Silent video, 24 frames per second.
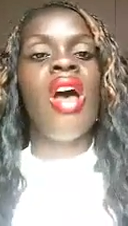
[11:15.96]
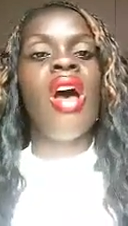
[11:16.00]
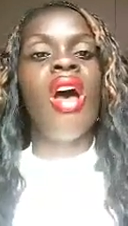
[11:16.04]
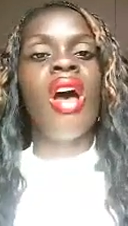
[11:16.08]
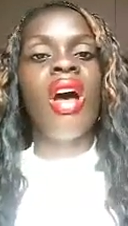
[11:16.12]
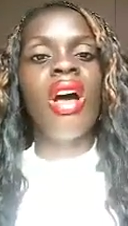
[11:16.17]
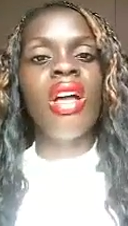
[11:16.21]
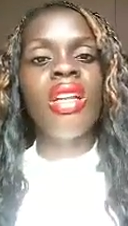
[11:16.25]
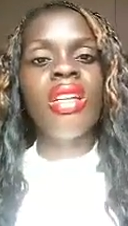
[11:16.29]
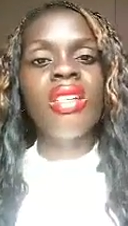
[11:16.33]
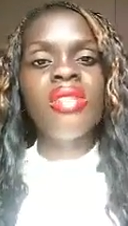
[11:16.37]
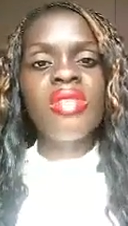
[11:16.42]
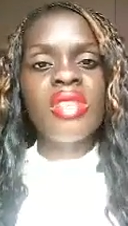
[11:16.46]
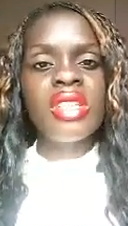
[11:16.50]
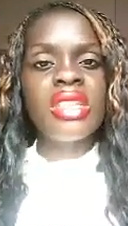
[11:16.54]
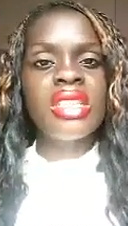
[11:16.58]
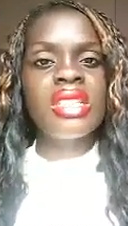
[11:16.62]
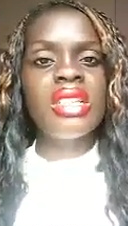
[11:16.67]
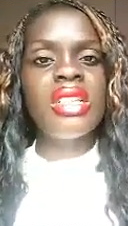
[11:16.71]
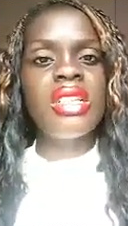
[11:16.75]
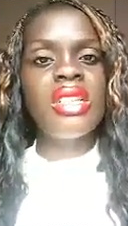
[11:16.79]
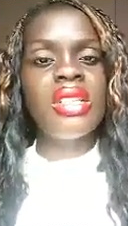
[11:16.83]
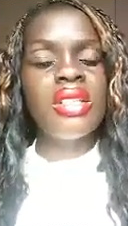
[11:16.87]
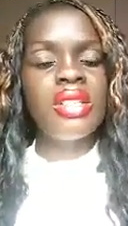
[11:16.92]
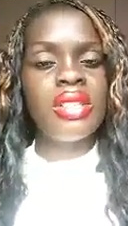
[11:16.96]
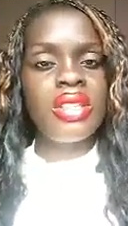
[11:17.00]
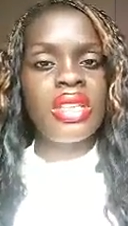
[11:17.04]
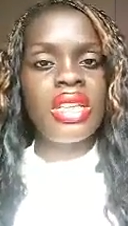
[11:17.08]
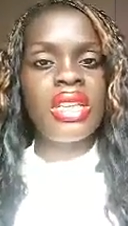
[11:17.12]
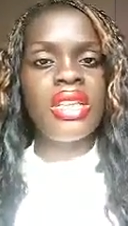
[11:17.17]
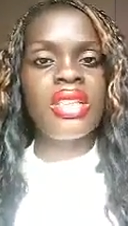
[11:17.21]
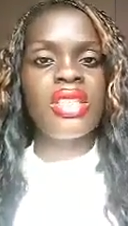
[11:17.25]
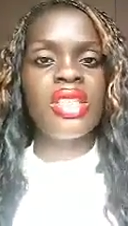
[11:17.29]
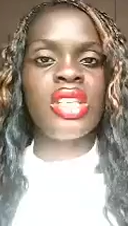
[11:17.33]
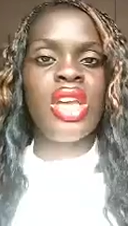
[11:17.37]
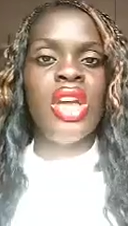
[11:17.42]
all of these little
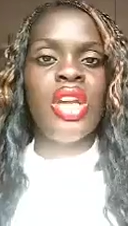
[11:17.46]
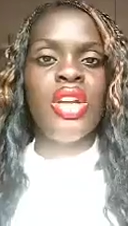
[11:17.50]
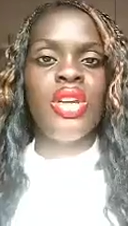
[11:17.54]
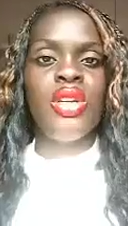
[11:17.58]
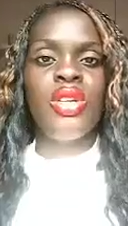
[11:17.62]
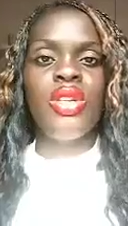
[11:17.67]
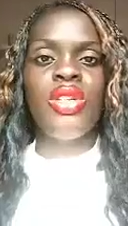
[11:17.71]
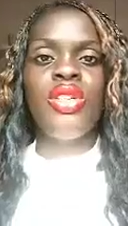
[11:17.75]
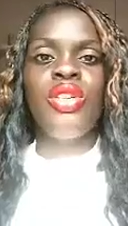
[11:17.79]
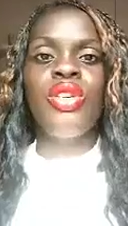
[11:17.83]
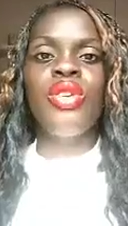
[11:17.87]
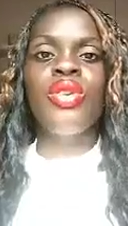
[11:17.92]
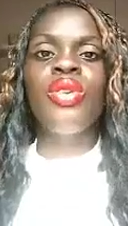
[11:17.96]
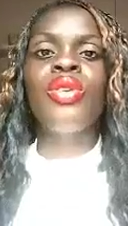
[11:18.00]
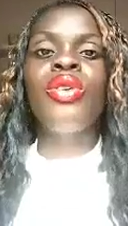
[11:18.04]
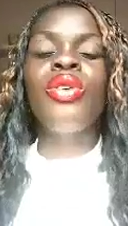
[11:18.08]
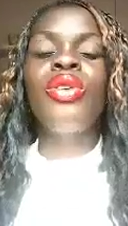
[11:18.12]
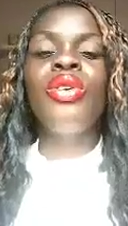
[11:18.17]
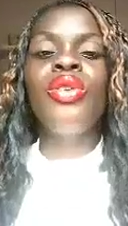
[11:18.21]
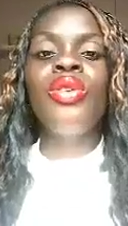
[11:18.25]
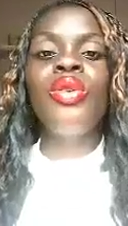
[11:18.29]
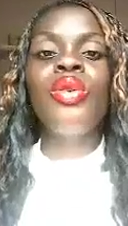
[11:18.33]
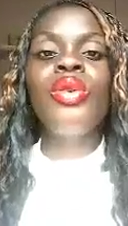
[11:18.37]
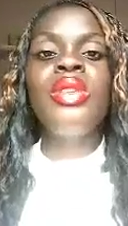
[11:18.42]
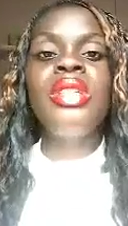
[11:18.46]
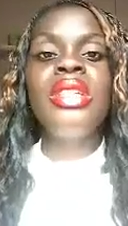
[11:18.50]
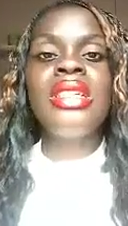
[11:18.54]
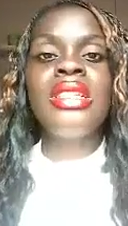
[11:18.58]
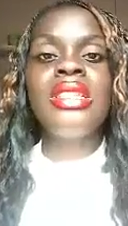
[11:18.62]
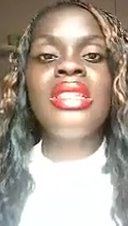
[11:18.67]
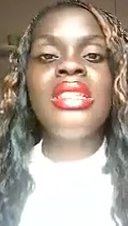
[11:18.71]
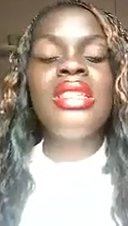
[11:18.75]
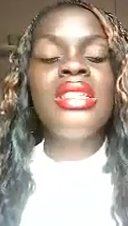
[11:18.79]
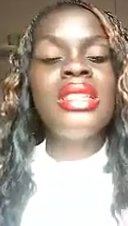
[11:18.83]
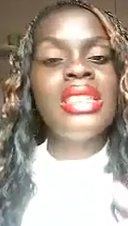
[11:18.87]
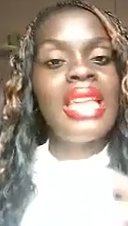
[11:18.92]
things you're going to
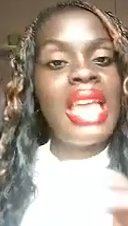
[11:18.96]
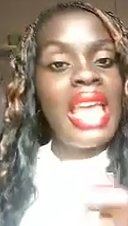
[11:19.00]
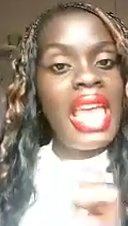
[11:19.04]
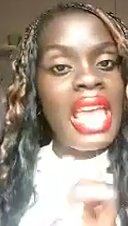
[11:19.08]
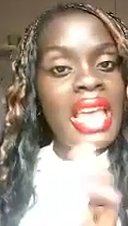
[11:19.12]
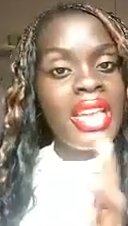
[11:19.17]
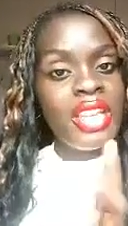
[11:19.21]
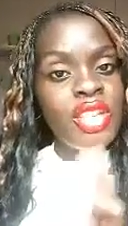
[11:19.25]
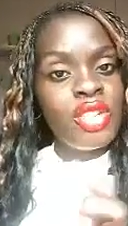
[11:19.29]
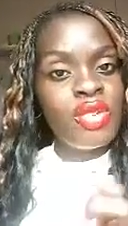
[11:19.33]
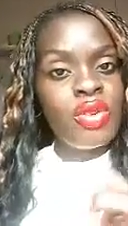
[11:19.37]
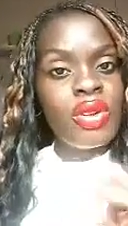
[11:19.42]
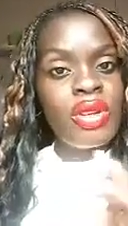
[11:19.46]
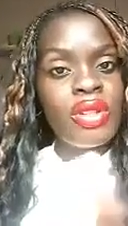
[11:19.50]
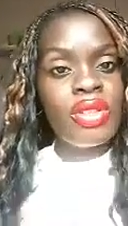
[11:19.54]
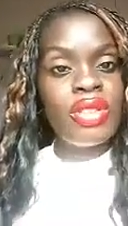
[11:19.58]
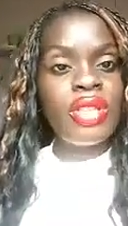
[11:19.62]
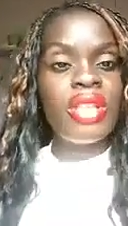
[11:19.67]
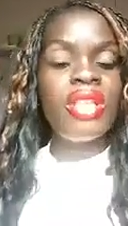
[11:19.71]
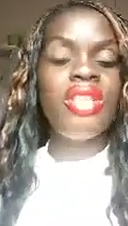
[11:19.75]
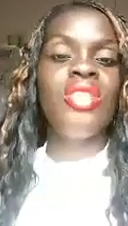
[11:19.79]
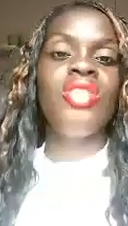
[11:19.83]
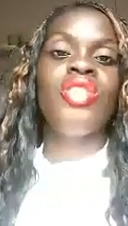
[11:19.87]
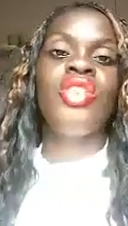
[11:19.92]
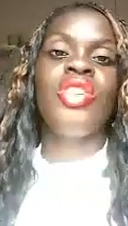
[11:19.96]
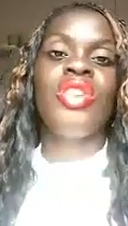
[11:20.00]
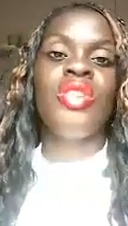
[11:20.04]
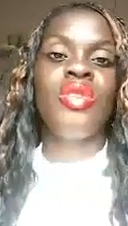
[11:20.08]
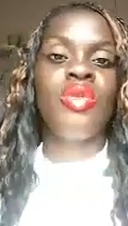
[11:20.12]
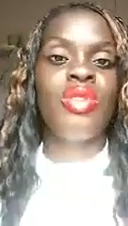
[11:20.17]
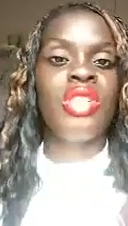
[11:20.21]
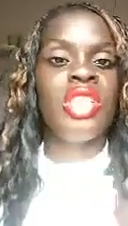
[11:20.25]
notice these extra things she,